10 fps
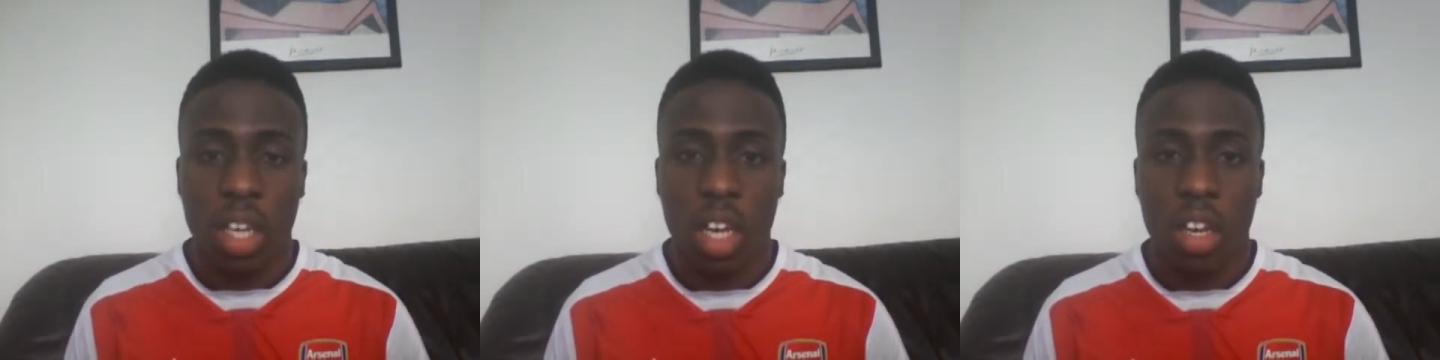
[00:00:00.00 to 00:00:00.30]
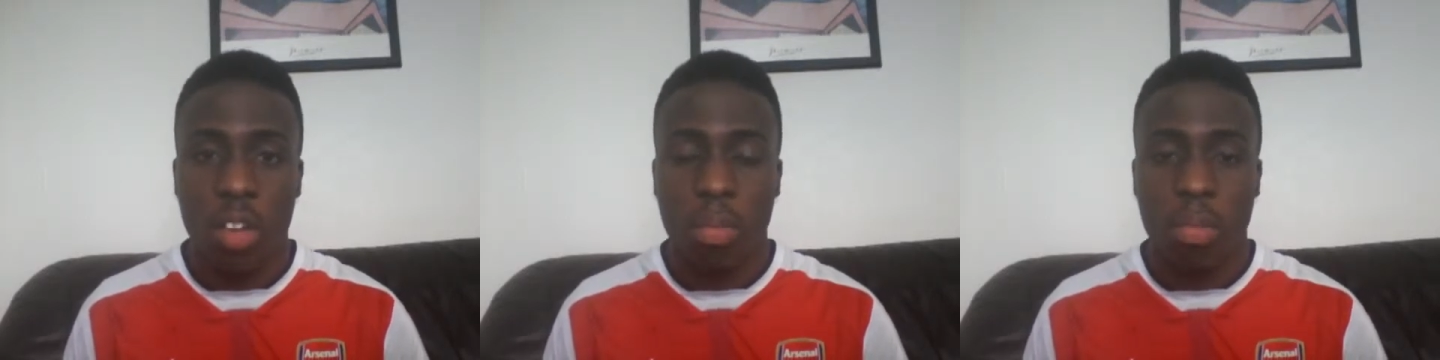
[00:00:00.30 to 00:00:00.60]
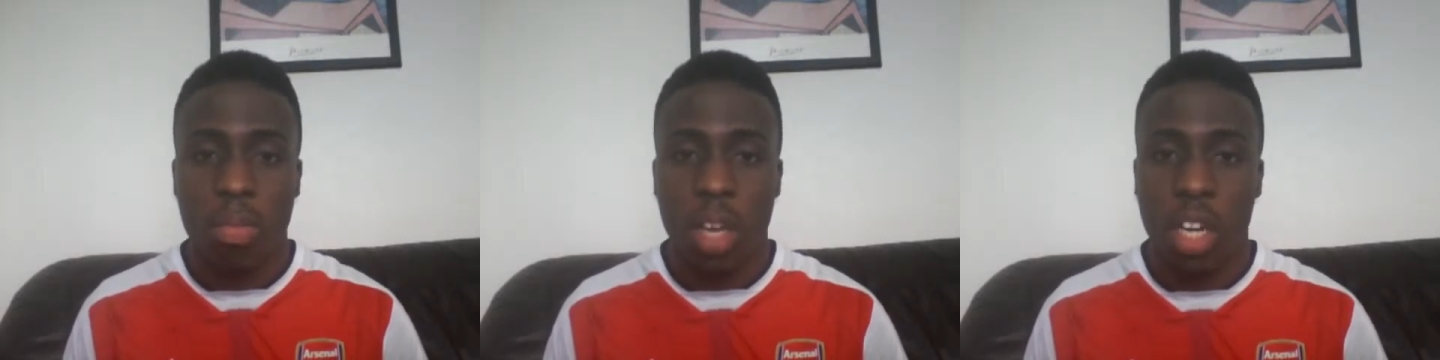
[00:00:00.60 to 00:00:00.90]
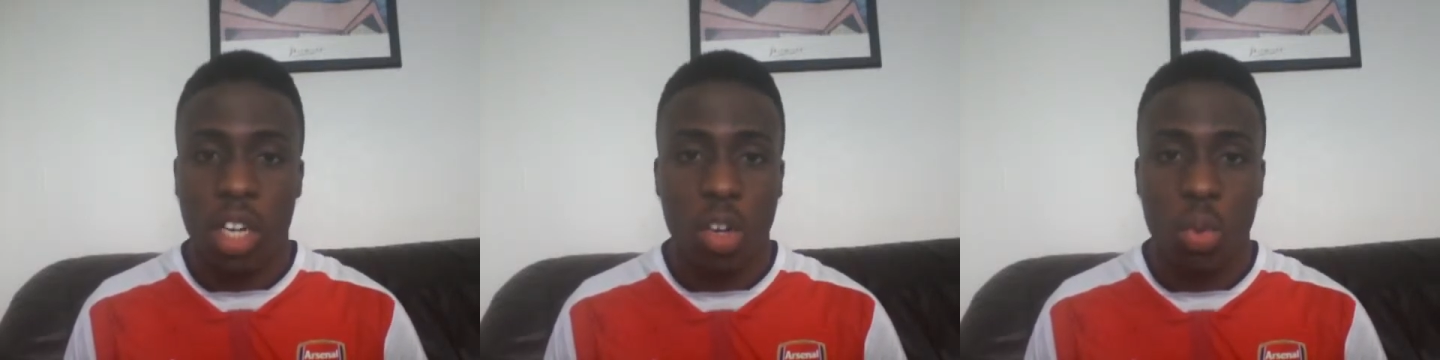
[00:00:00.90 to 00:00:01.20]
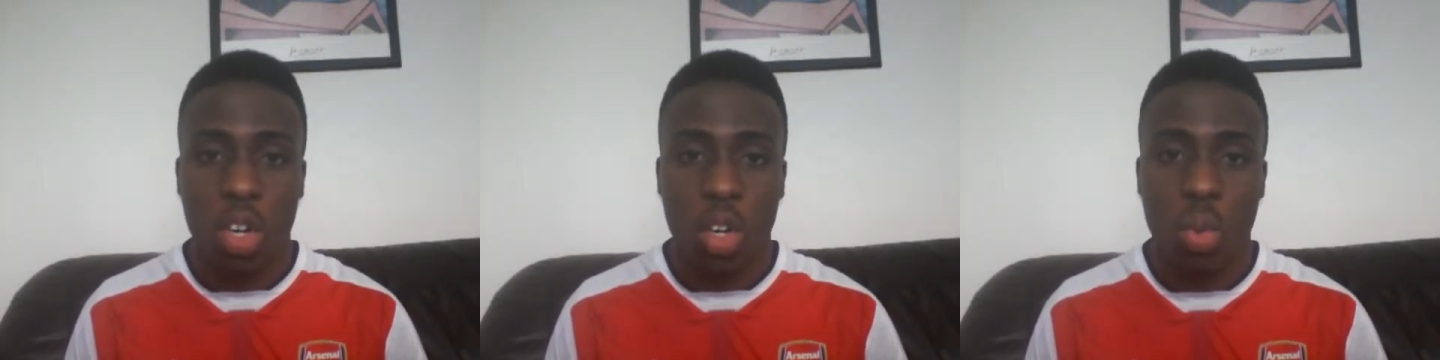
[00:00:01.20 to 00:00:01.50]
um, and they
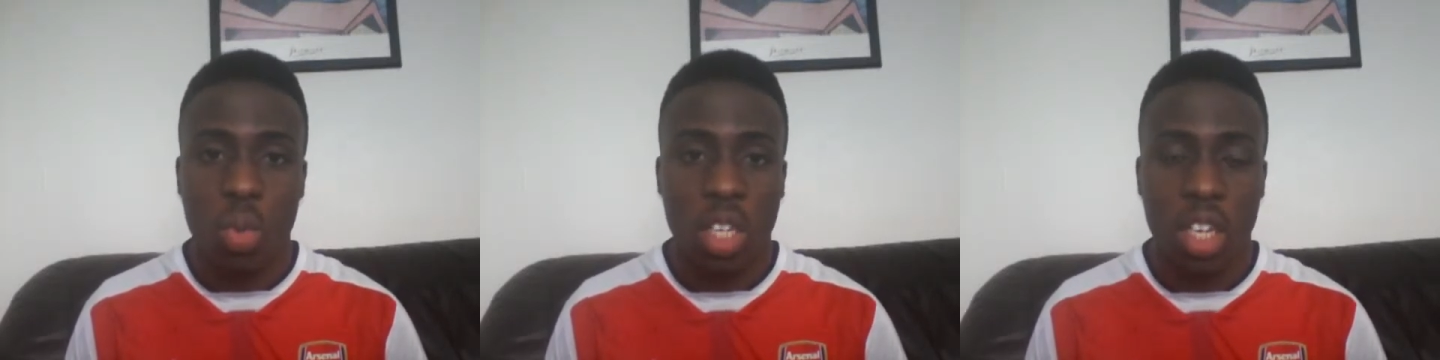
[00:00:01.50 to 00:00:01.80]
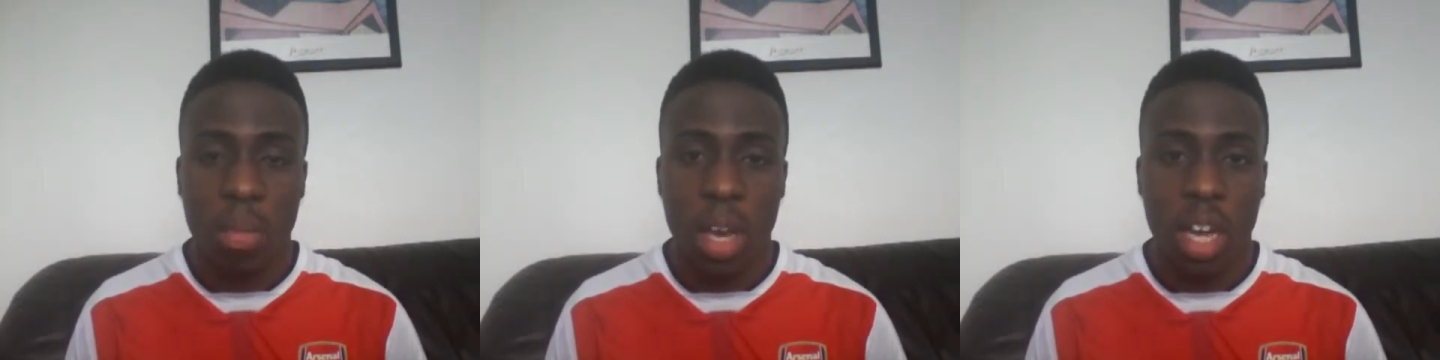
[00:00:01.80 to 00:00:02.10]
don't want to lose him